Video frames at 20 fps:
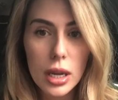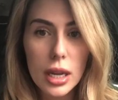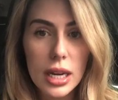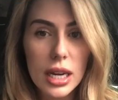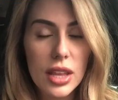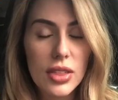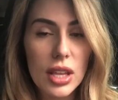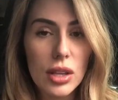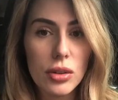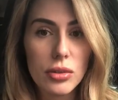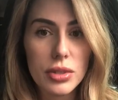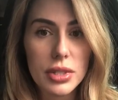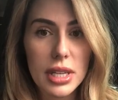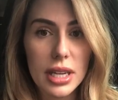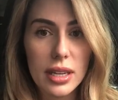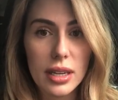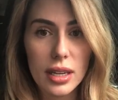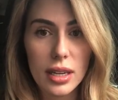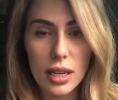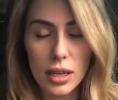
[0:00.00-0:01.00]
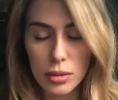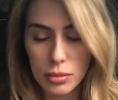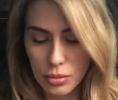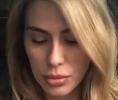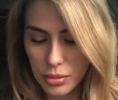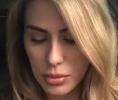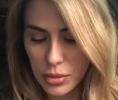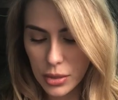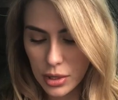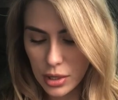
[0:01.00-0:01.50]
anything that looks like
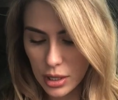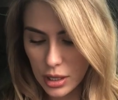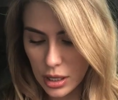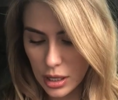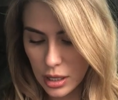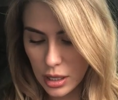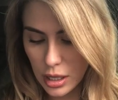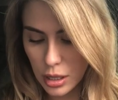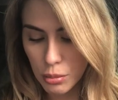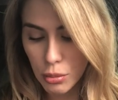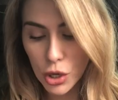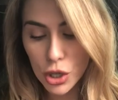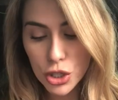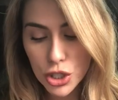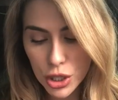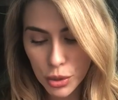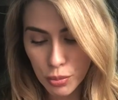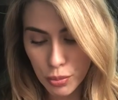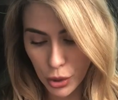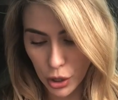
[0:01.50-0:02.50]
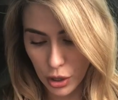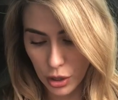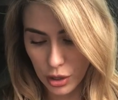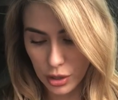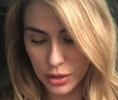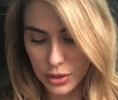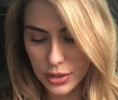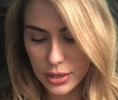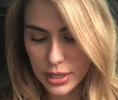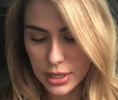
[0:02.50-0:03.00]
immersion
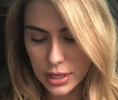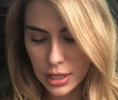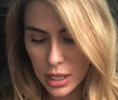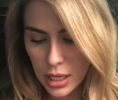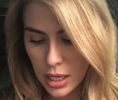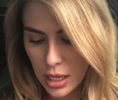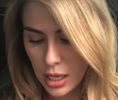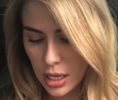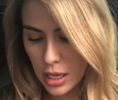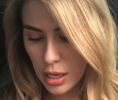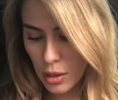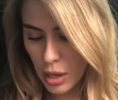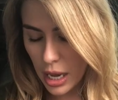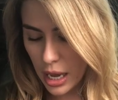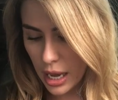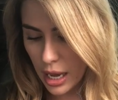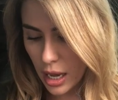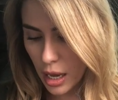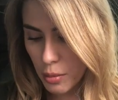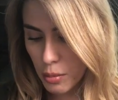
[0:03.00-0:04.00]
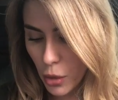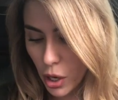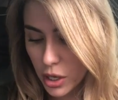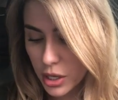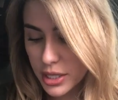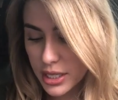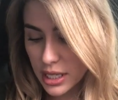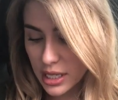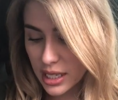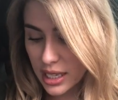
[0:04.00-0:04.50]
burns,
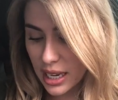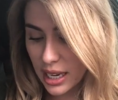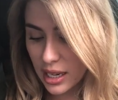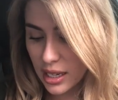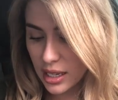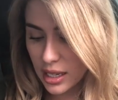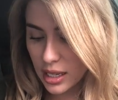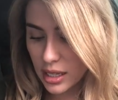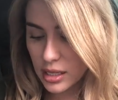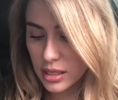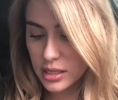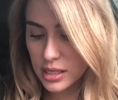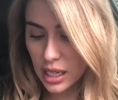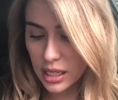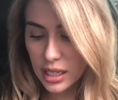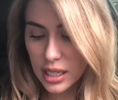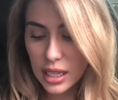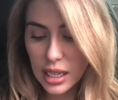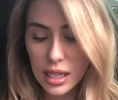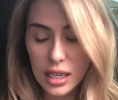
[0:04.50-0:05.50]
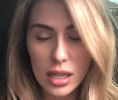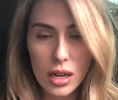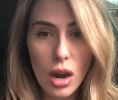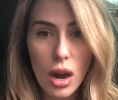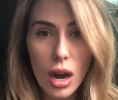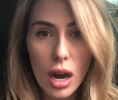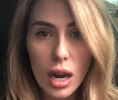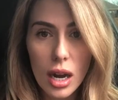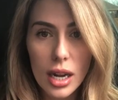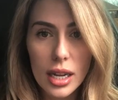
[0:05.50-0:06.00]
marks indicating dunking in
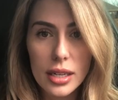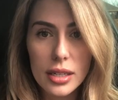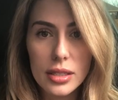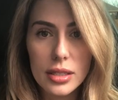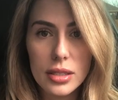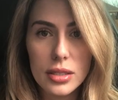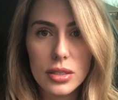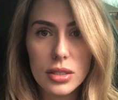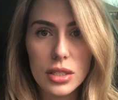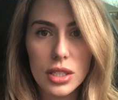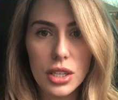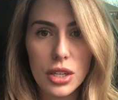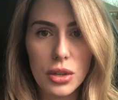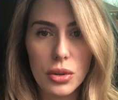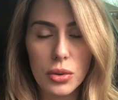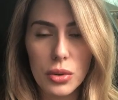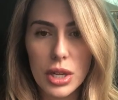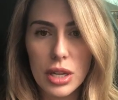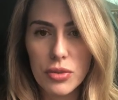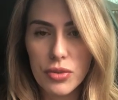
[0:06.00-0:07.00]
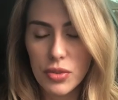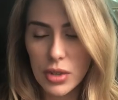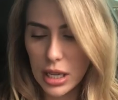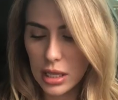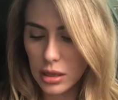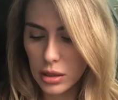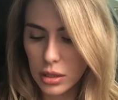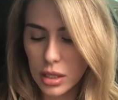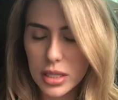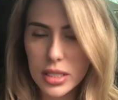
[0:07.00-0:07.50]
hot, you know, if
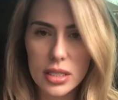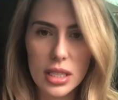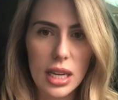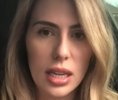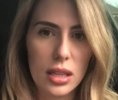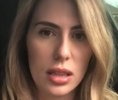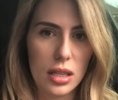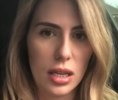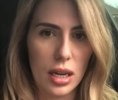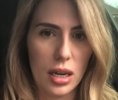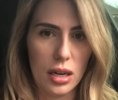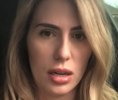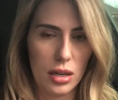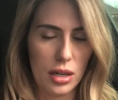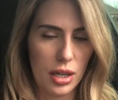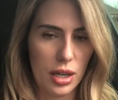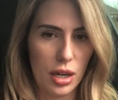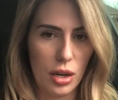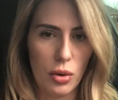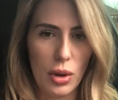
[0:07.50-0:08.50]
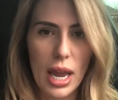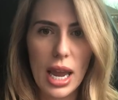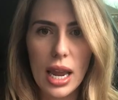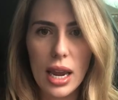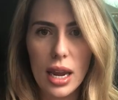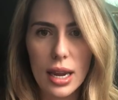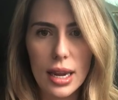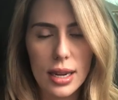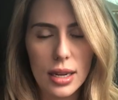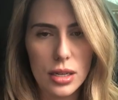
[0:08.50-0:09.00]
it looks like their, you know,
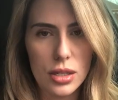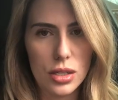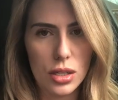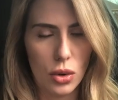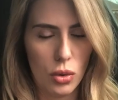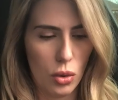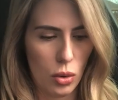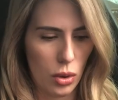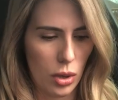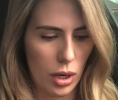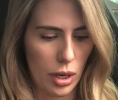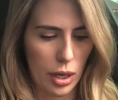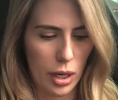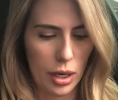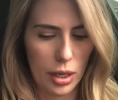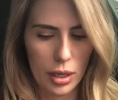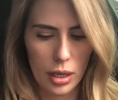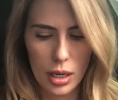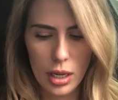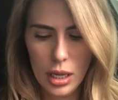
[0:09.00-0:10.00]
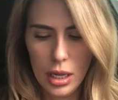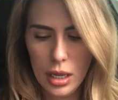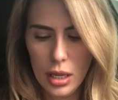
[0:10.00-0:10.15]
hand or